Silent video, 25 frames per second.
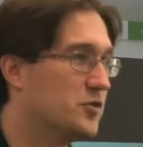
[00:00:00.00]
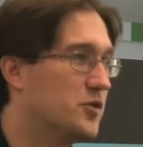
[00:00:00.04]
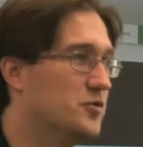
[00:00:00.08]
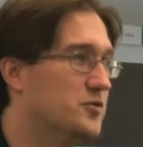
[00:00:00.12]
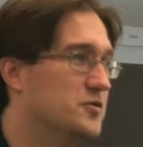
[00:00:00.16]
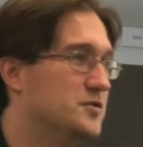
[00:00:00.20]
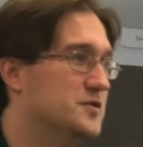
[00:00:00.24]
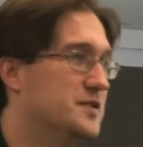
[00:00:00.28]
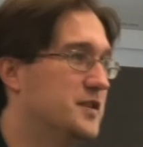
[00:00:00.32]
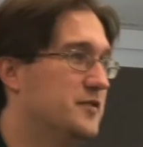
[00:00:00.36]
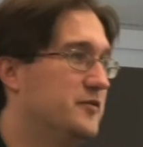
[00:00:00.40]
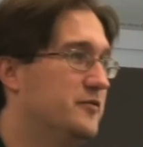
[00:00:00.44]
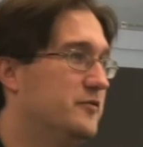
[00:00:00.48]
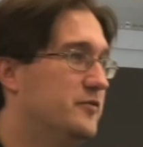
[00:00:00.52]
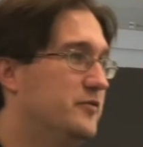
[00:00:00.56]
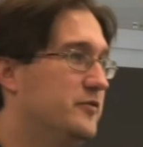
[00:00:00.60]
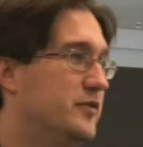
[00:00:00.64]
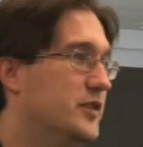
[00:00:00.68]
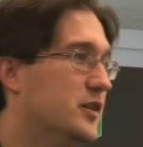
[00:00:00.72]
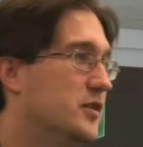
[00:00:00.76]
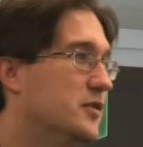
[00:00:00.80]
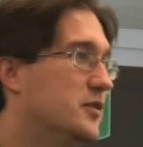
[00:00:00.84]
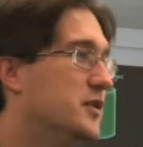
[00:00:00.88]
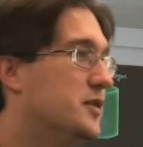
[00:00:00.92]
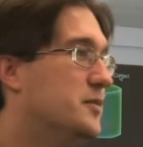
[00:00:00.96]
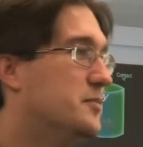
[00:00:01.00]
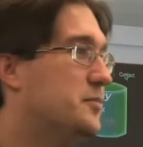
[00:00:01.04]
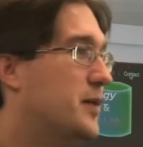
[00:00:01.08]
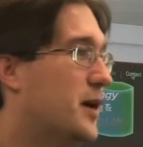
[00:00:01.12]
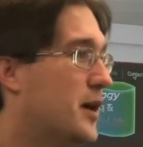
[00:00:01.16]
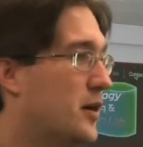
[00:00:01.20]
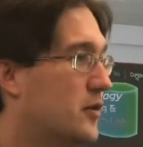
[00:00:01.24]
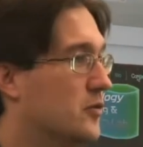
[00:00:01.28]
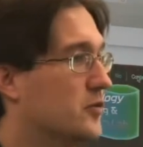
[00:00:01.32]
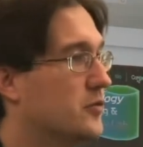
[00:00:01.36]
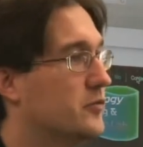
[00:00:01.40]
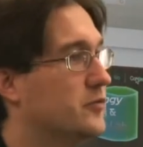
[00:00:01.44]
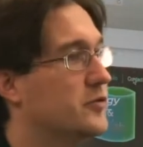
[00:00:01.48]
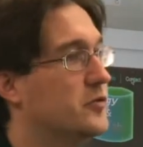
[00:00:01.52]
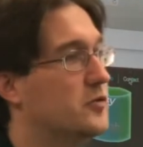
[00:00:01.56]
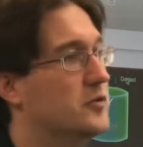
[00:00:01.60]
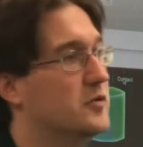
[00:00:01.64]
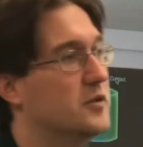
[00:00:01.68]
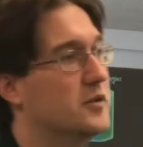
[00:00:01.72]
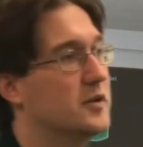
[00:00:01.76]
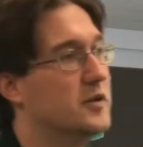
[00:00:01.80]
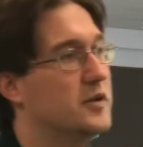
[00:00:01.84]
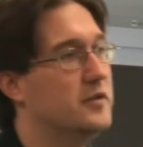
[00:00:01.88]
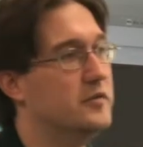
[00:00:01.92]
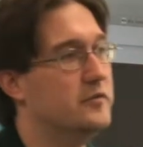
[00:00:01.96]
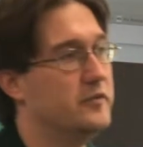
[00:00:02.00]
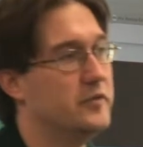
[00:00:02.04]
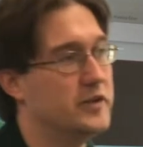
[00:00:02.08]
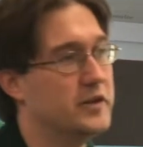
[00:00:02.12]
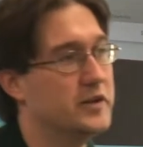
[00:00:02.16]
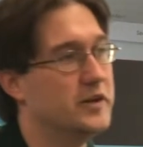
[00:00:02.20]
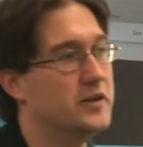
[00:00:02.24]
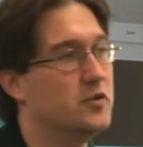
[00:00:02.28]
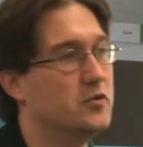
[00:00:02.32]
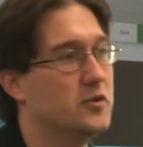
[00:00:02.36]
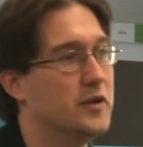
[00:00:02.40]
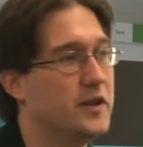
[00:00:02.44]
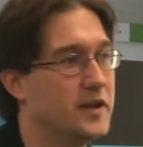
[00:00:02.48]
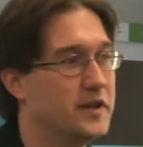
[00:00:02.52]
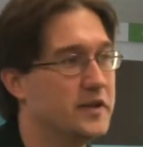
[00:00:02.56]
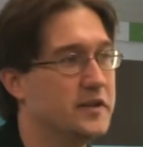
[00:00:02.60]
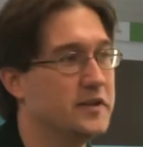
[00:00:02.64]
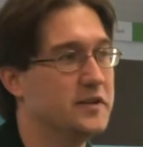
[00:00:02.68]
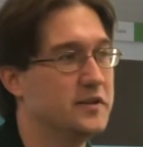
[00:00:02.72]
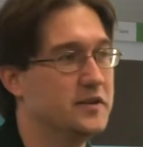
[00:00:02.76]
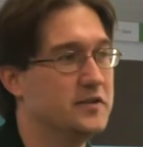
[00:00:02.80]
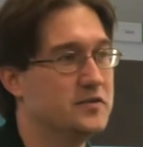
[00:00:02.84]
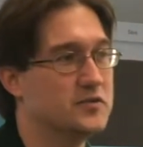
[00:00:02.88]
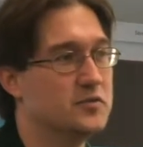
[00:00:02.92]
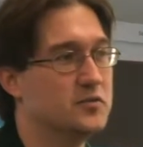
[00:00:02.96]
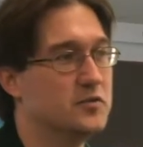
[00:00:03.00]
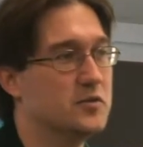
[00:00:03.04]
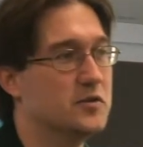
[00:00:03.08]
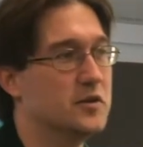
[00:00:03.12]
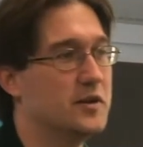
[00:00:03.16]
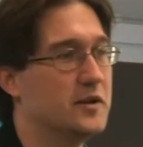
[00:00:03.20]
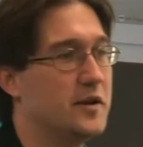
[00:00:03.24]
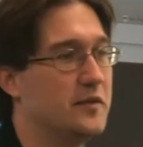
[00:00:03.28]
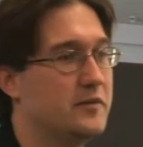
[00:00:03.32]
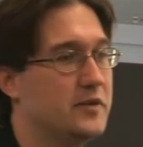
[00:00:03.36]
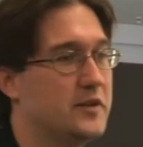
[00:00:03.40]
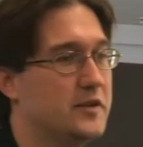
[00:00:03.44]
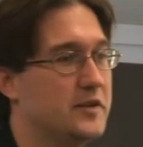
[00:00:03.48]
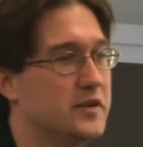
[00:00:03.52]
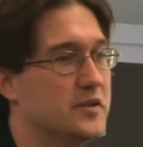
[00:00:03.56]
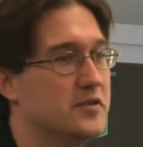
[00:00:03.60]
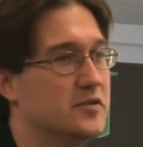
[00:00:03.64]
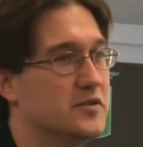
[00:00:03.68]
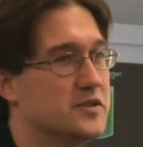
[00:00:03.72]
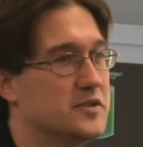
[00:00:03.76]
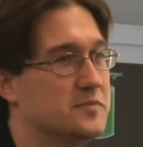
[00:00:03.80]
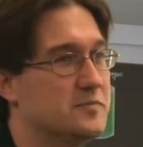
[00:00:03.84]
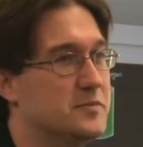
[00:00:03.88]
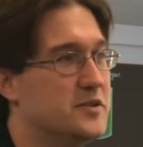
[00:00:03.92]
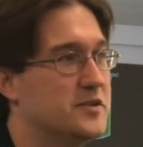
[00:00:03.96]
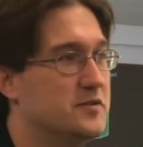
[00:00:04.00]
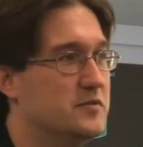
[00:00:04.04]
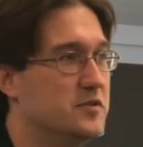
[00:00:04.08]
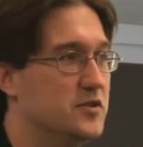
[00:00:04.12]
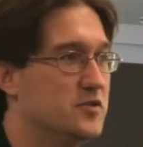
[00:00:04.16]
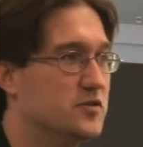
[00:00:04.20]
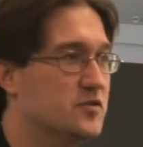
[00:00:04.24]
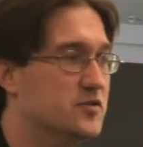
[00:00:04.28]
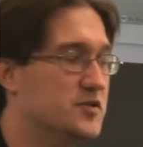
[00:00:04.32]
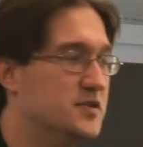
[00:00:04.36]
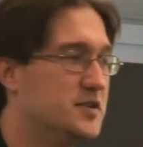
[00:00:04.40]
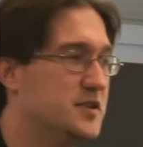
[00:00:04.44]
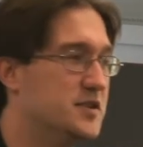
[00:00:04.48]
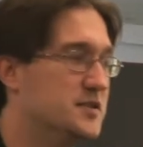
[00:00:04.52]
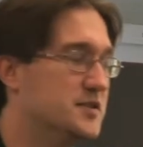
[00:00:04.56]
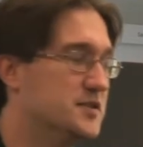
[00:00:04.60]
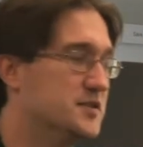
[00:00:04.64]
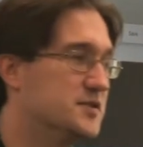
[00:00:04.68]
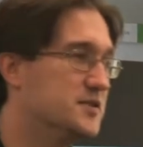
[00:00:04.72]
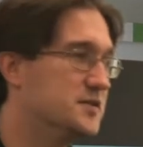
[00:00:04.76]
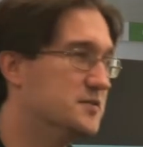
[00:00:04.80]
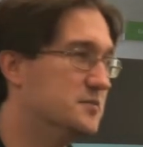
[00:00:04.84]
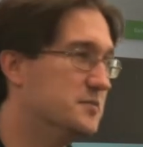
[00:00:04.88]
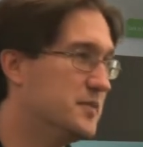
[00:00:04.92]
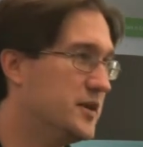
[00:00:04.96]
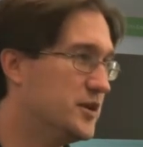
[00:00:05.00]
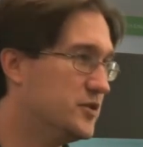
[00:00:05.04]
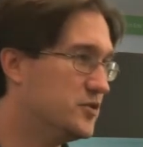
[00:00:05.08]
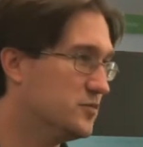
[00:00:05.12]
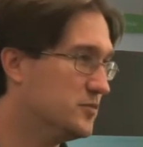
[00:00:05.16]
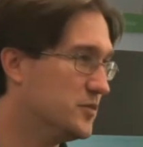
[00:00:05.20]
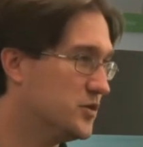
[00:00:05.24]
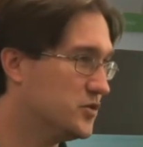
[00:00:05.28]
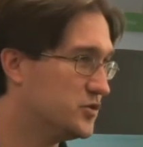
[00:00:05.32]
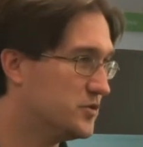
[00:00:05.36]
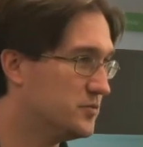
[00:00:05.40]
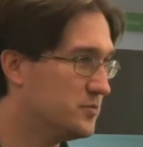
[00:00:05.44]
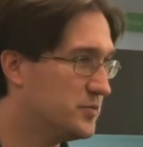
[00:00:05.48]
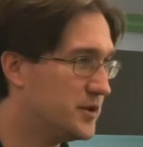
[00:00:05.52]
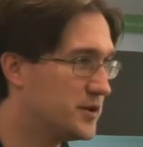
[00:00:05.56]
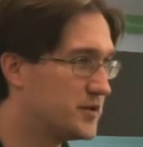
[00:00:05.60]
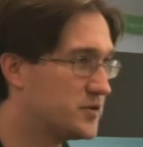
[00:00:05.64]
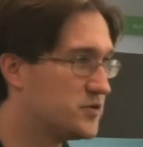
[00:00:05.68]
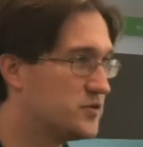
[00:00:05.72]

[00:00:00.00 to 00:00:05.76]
is a very powerful video editing tool. I mean, it's been used in some major motion pictures